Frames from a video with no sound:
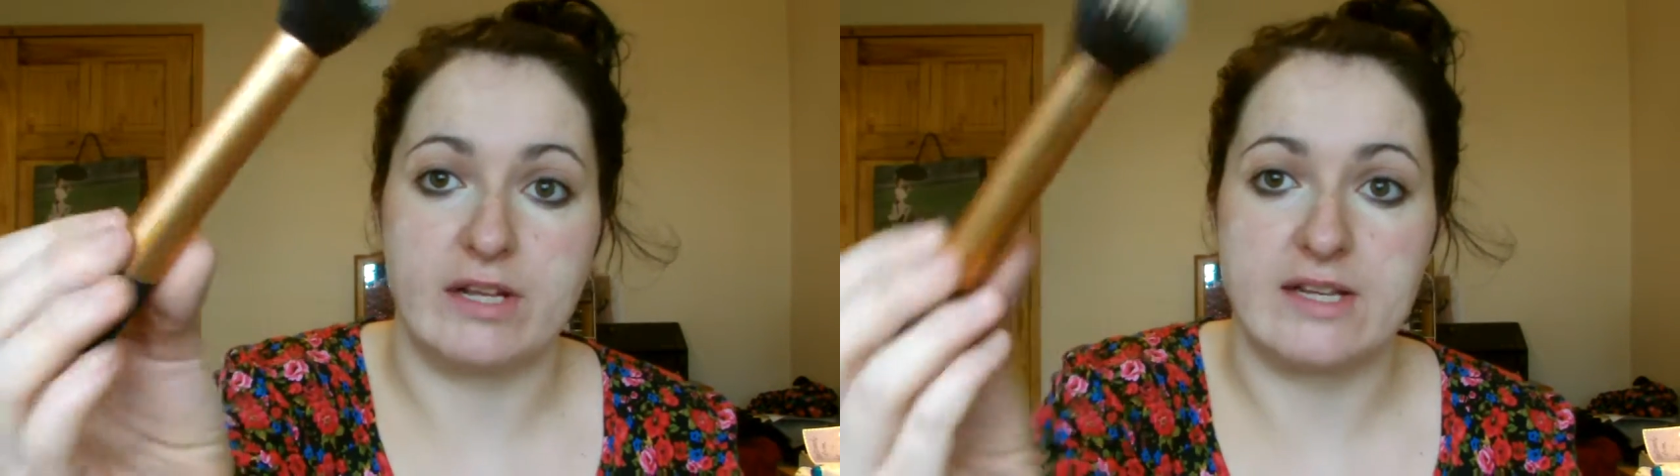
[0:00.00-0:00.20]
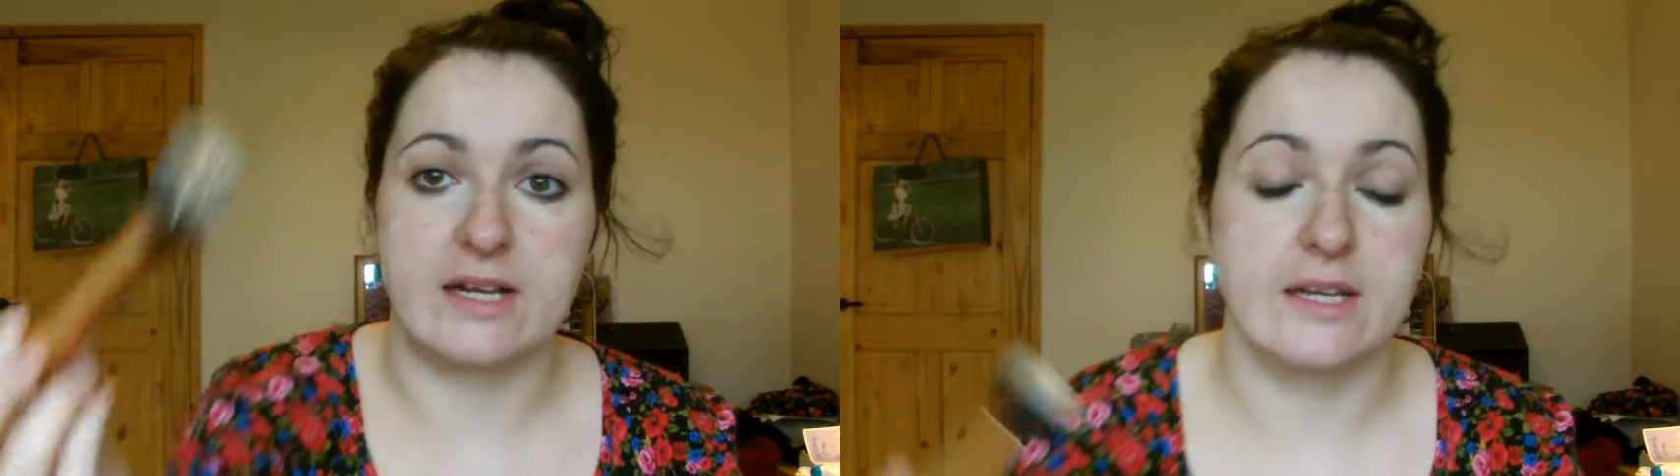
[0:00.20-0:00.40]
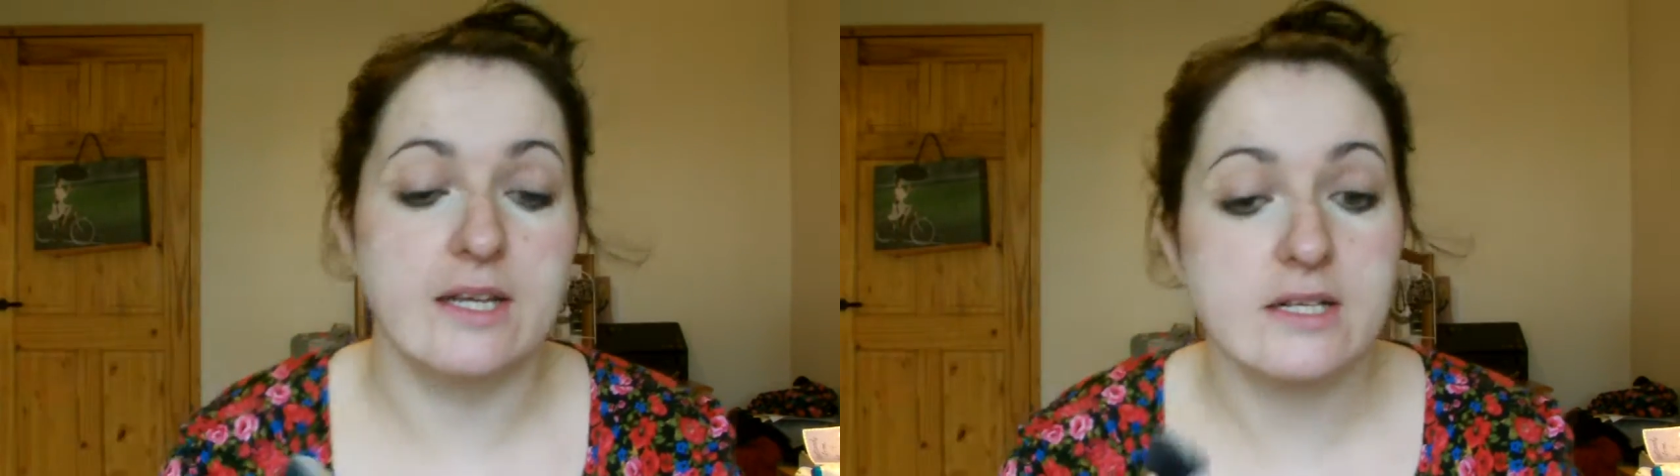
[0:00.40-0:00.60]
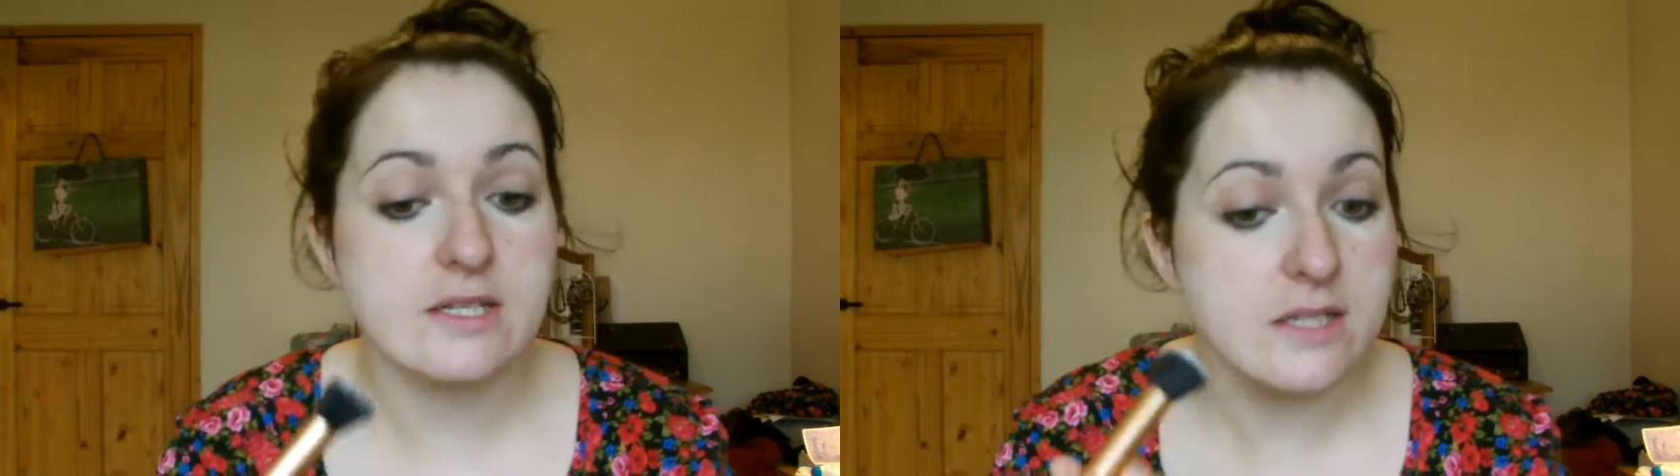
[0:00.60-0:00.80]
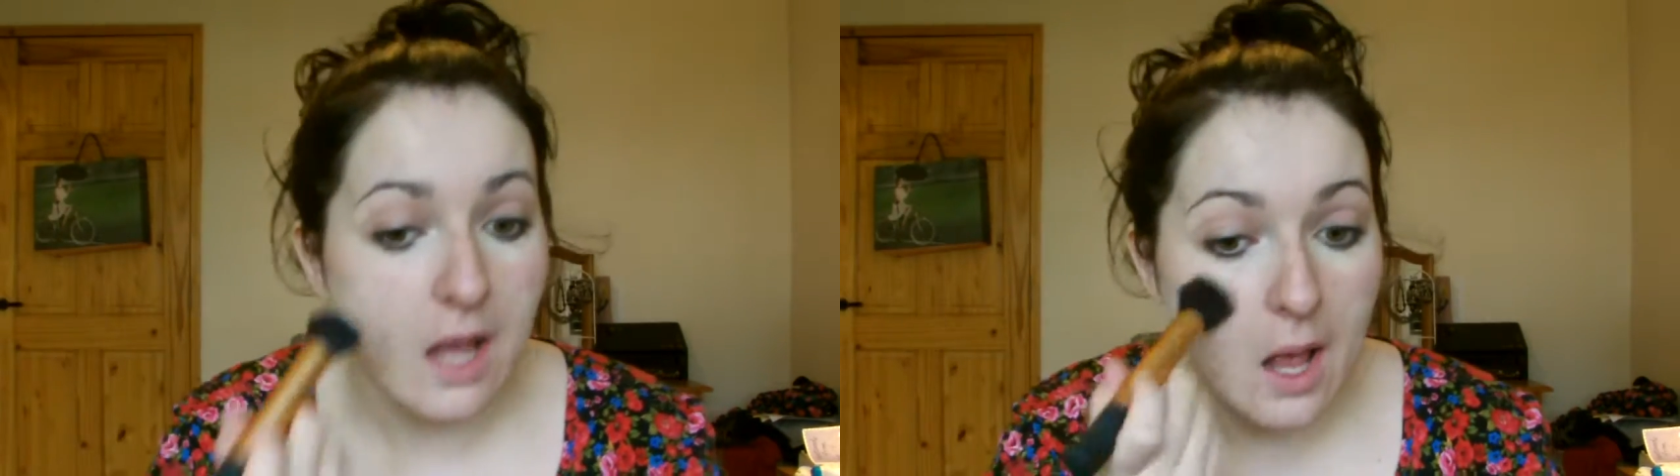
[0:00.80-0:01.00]

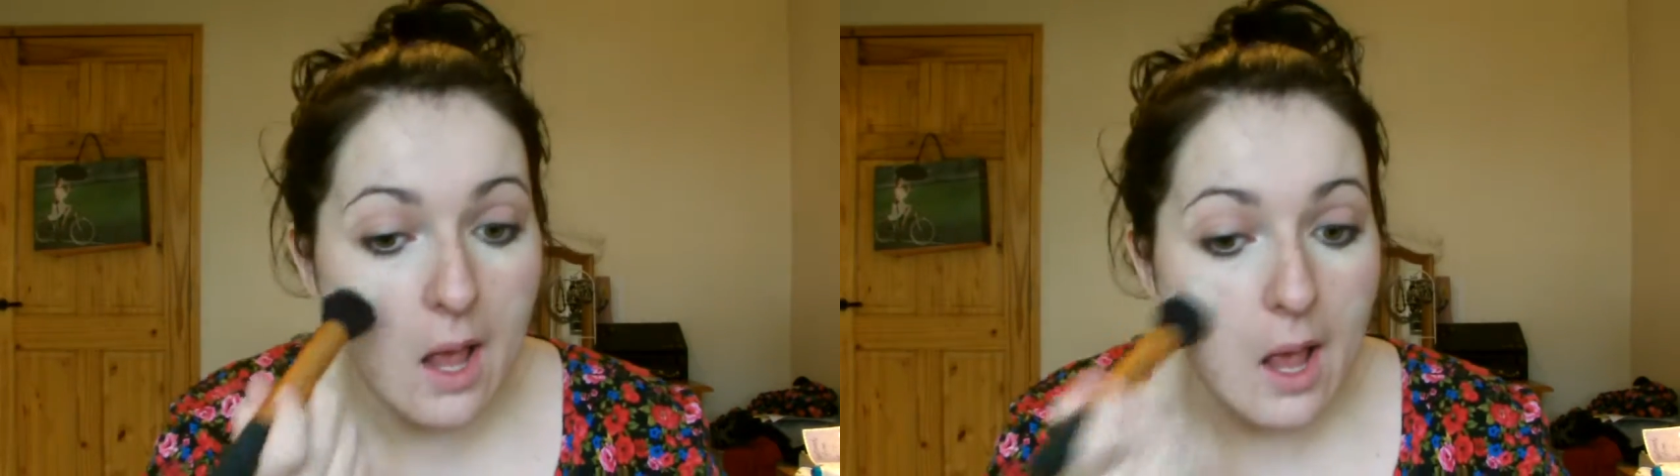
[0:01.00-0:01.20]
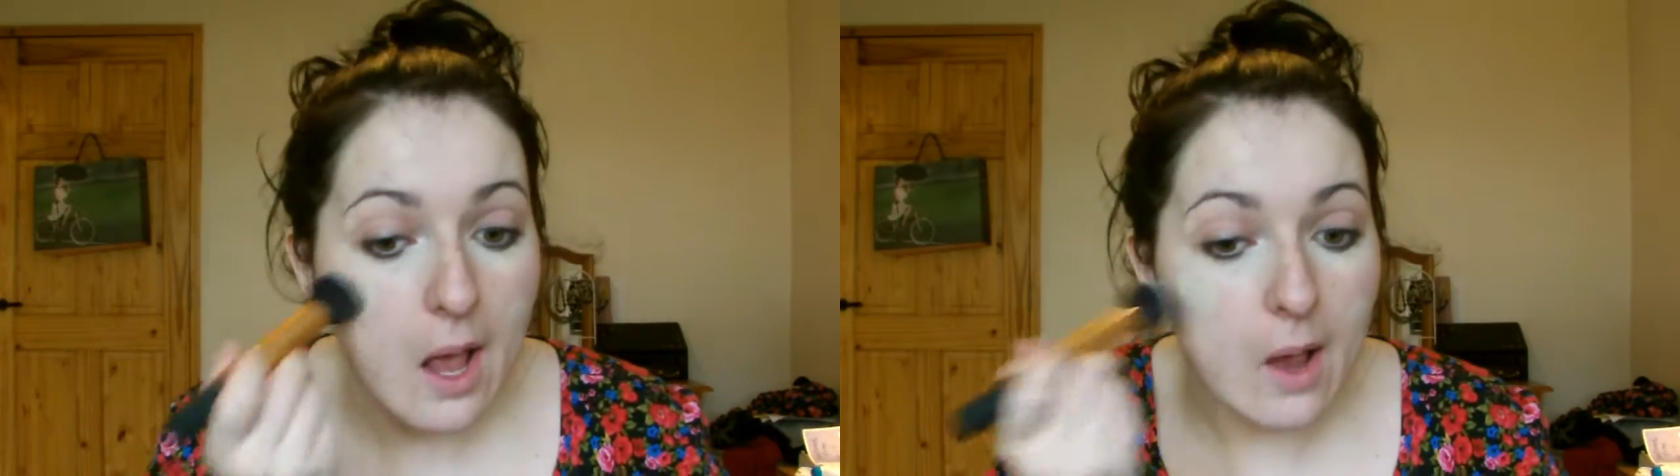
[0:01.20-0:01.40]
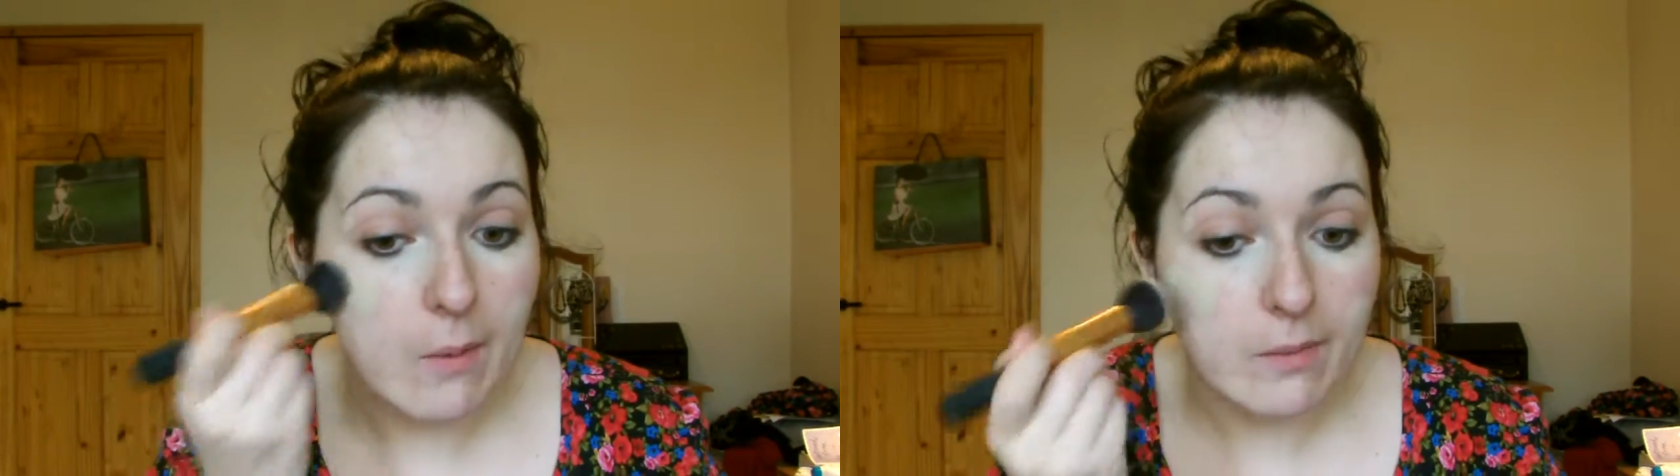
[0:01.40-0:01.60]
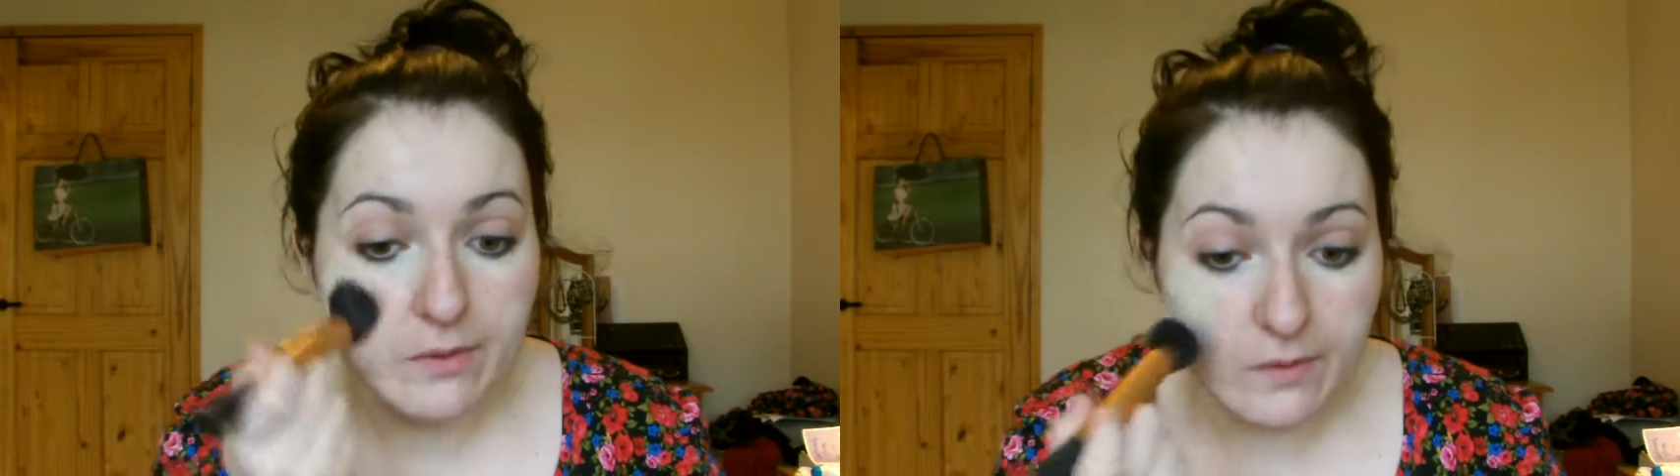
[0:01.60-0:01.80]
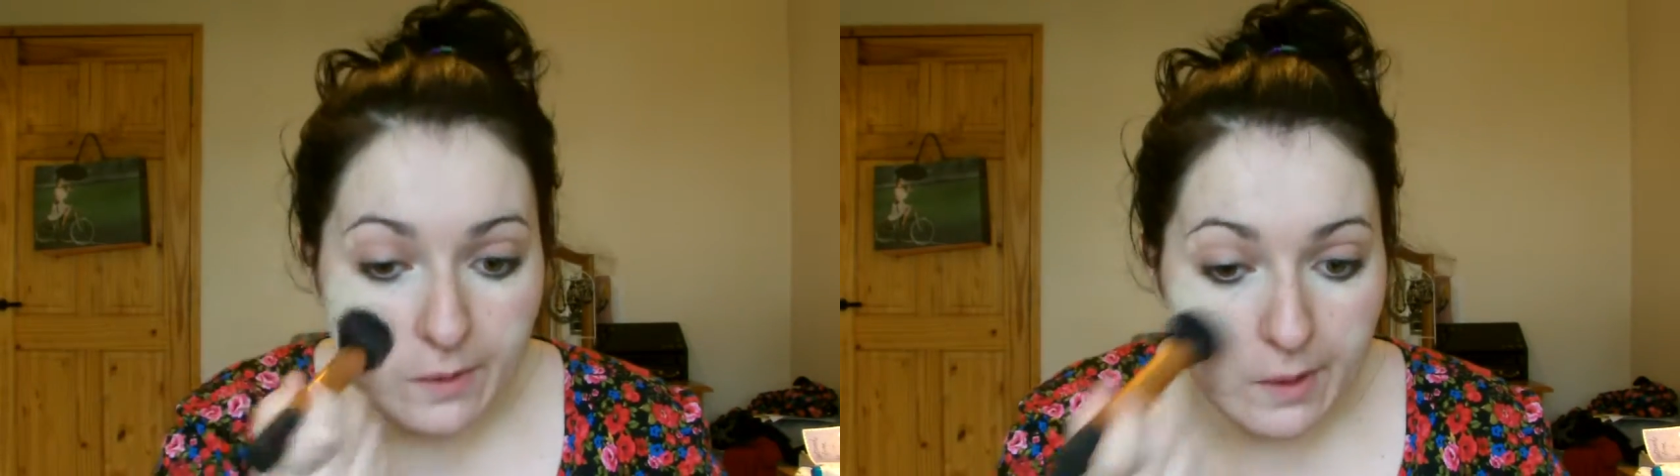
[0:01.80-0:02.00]
Techniques, and we're
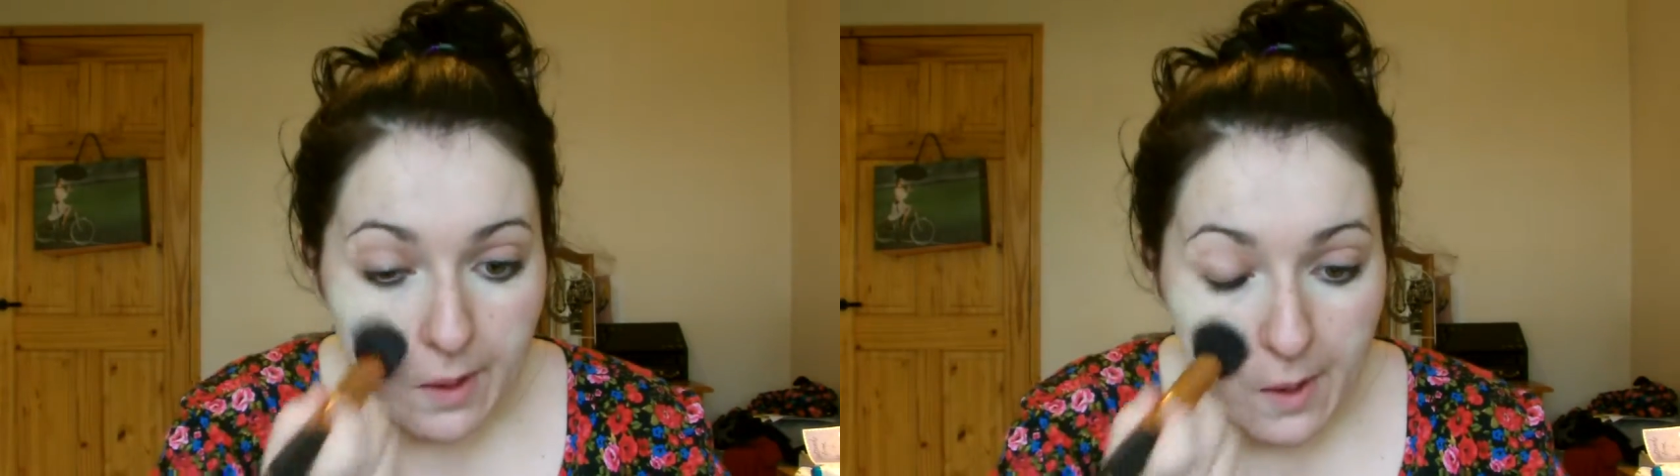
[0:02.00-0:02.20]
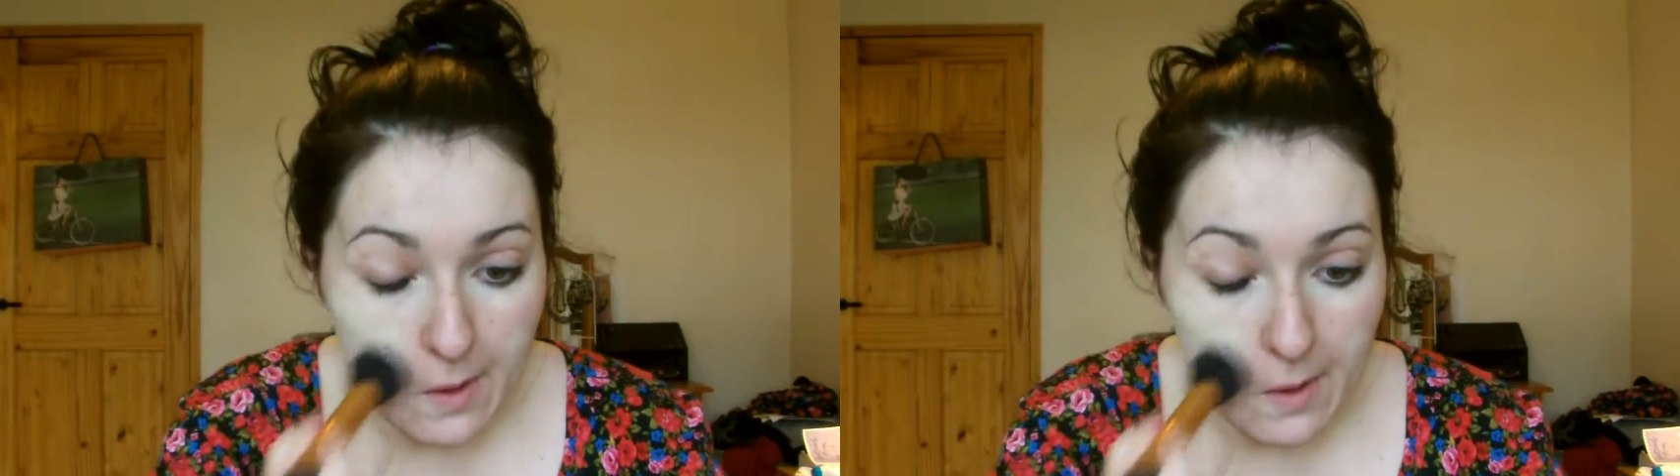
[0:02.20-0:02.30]
just gonna